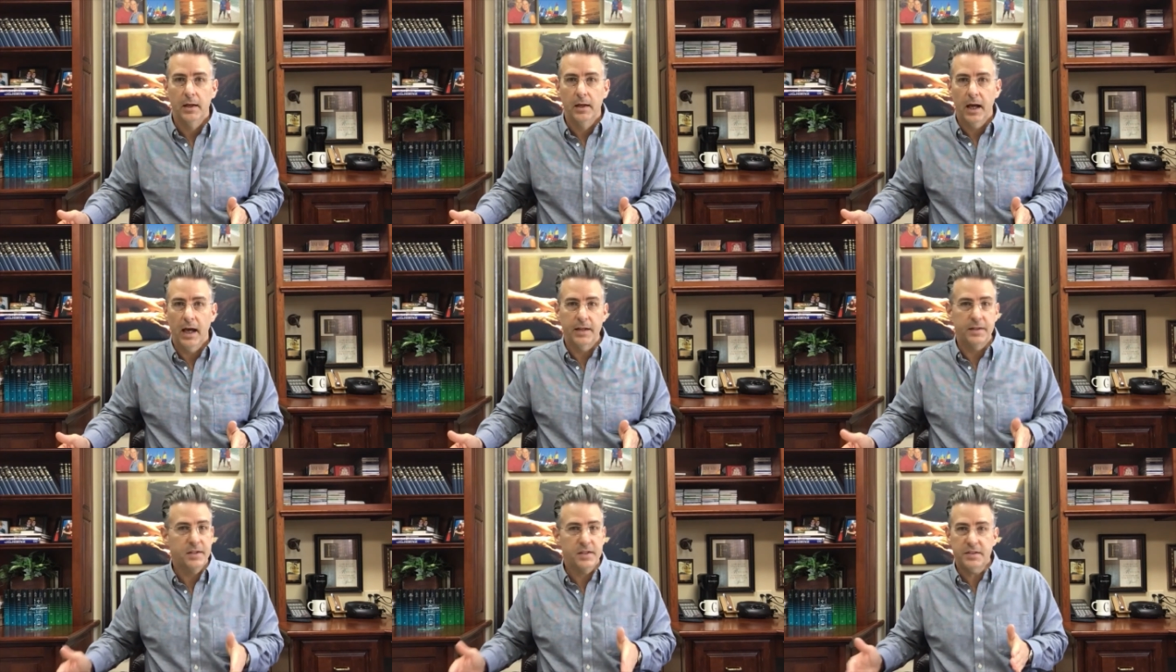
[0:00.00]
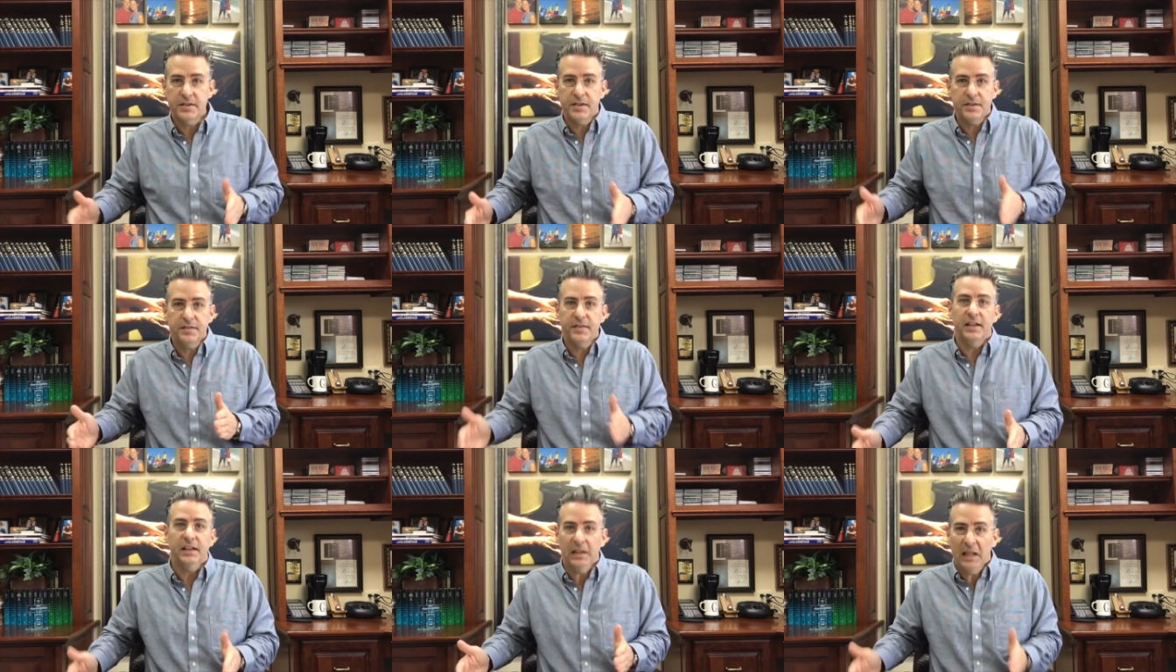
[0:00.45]
And this
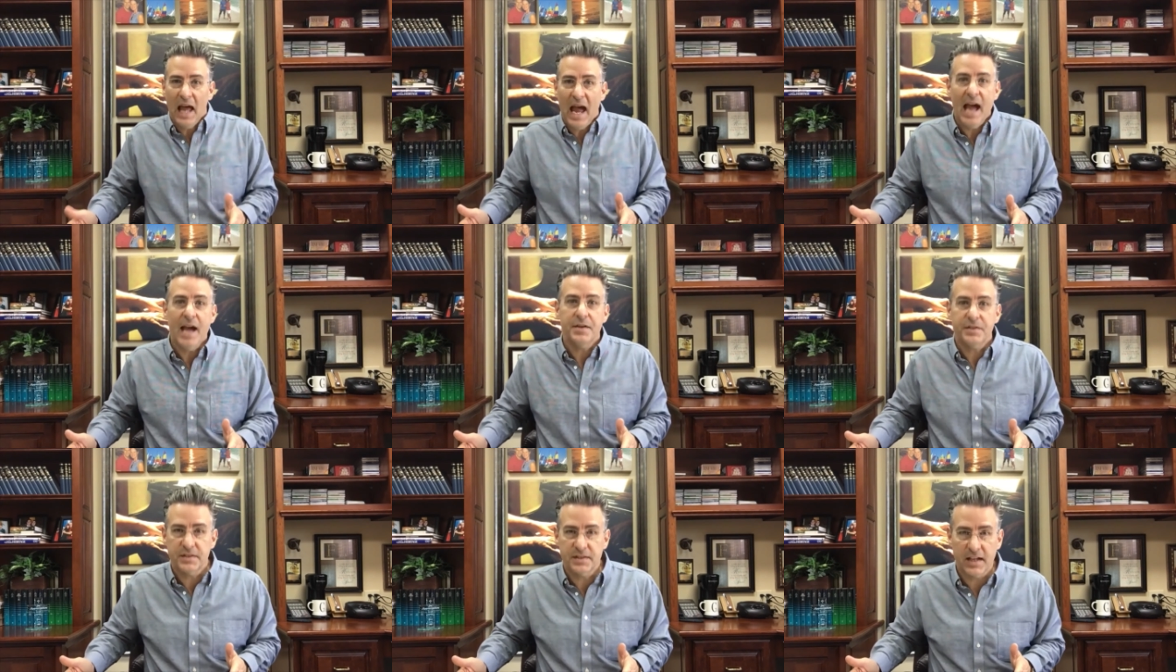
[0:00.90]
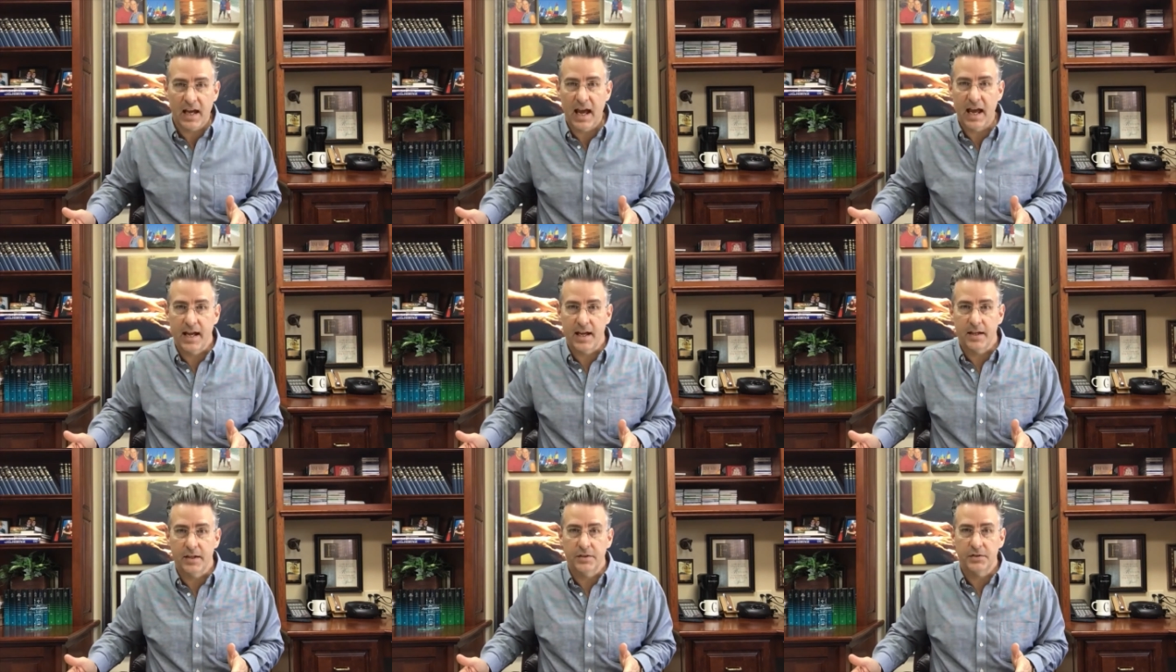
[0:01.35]
is the last
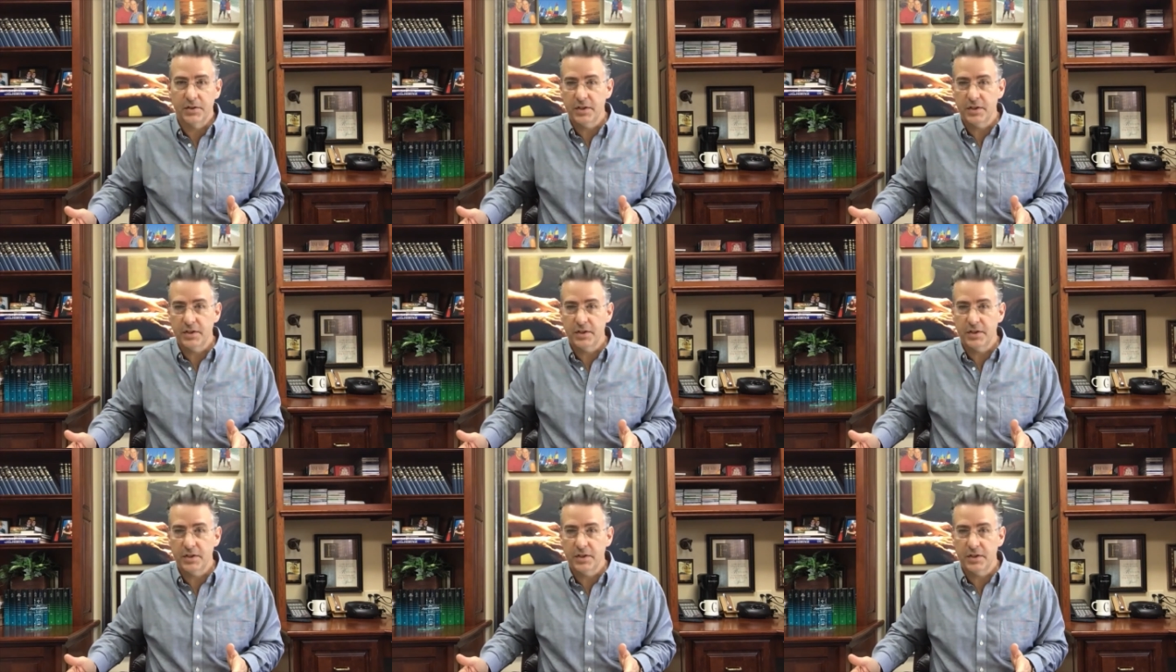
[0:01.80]
age.